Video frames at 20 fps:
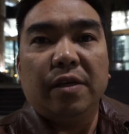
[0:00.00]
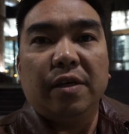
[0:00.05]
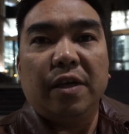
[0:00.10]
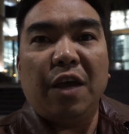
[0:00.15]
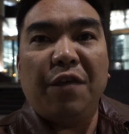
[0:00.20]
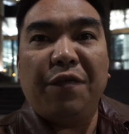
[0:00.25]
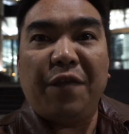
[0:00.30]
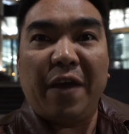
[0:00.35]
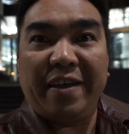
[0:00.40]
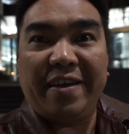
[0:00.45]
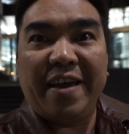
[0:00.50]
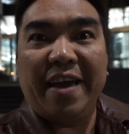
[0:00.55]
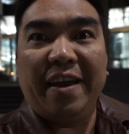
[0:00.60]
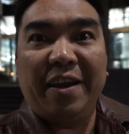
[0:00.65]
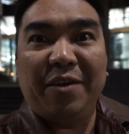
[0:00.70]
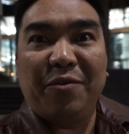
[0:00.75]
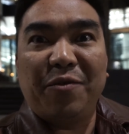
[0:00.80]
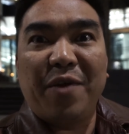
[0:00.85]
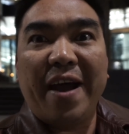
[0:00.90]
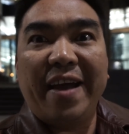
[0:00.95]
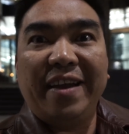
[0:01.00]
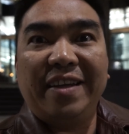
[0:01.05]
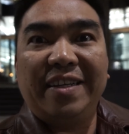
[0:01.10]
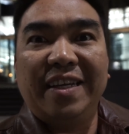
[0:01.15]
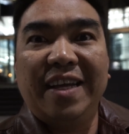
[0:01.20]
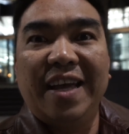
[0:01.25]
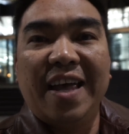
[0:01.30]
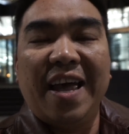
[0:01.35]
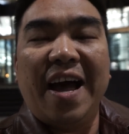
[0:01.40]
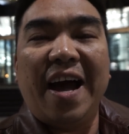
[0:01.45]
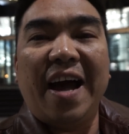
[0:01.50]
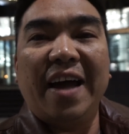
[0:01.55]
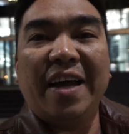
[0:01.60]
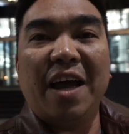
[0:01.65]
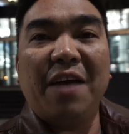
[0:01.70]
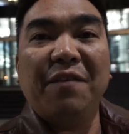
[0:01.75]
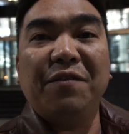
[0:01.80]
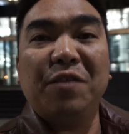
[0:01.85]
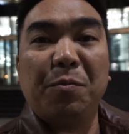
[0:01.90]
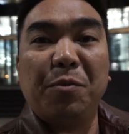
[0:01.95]
if I get it right. I
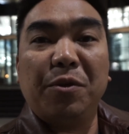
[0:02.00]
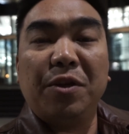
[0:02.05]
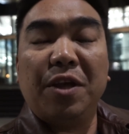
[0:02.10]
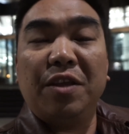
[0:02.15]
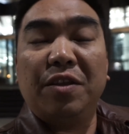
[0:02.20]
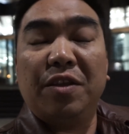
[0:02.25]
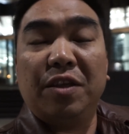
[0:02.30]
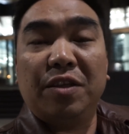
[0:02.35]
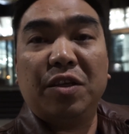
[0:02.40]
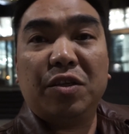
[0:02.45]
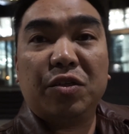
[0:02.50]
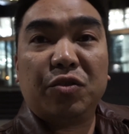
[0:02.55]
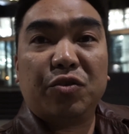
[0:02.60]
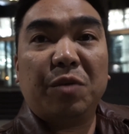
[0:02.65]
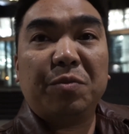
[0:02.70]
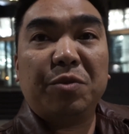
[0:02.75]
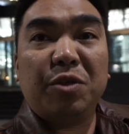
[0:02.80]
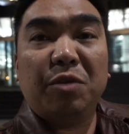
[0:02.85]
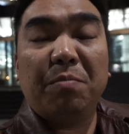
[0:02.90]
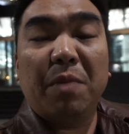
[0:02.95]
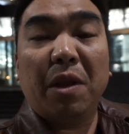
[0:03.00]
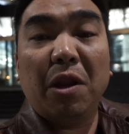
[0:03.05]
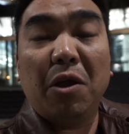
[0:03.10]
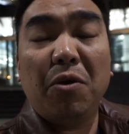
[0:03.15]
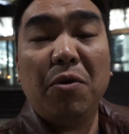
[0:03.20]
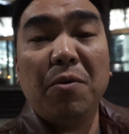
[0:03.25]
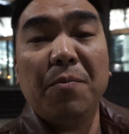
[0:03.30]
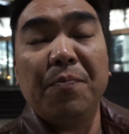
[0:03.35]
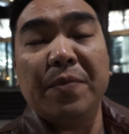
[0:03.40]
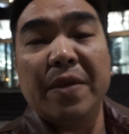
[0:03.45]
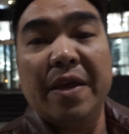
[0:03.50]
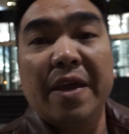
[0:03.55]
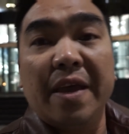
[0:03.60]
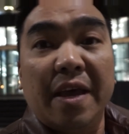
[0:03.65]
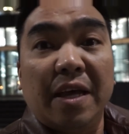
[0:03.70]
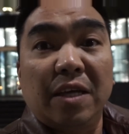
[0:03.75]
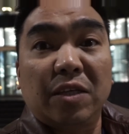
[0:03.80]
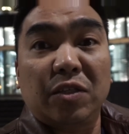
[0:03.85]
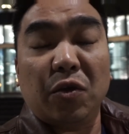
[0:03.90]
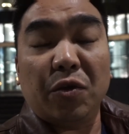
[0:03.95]
have to put in the description below
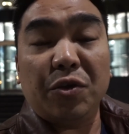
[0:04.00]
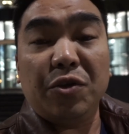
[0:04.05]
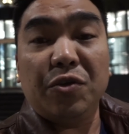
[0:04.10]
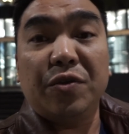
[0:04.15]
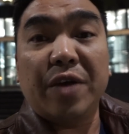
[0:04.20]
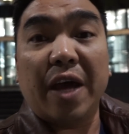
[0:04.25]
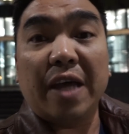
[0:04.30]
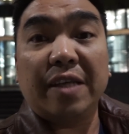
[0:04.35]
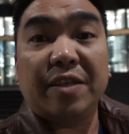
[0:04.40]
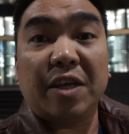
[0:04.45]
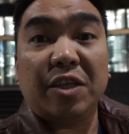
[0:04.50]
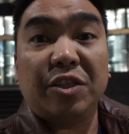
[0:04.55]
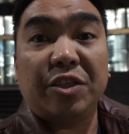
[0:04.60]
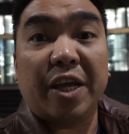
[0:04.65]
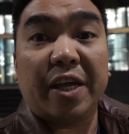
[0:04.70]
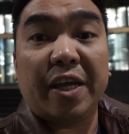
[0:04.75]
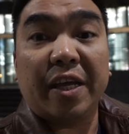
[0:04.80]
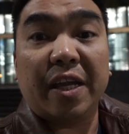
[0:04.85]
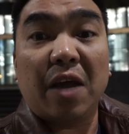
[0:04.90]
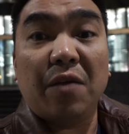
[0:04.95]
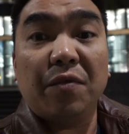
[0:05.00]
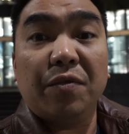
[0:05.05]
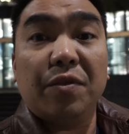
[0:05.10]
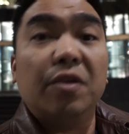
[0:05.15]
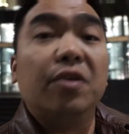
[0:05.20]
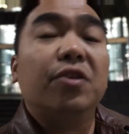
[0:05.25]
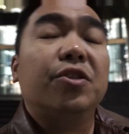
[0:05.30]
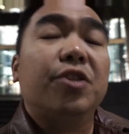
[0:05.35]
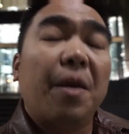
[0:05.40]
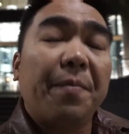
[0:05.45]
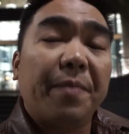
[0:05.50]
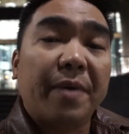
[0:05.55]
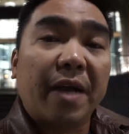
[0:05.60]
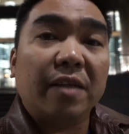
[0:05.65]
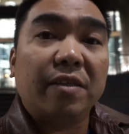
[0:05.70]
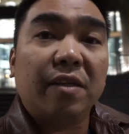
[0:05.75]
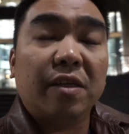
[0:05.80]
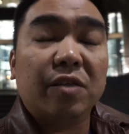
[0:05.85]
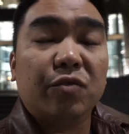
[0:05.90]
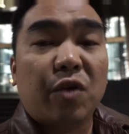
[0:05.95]
so you guys can check it out, Shop
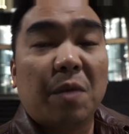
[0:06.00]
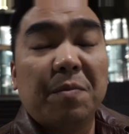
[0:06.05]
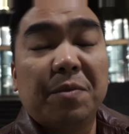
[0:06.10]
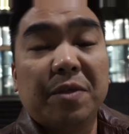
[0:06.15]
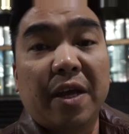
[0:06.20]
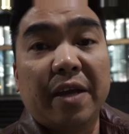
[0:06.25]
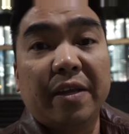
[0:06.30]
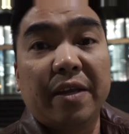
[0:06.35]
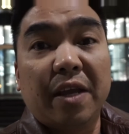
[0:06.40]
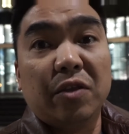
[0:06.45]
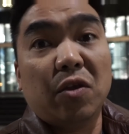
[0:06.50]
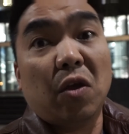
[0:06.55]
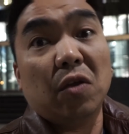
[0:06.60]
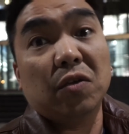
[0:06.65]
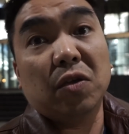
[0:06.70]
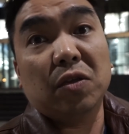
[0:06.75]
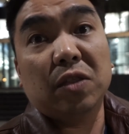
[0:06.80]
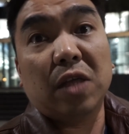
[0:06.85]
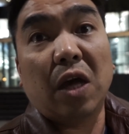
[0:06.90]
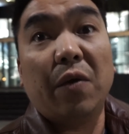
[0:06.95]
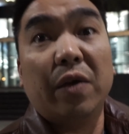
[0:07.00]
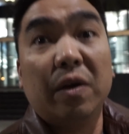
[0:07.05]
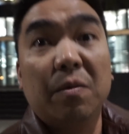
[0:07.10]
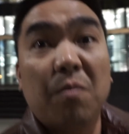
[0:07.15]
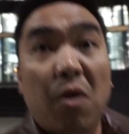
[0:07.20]
Qatar's website and also Tawar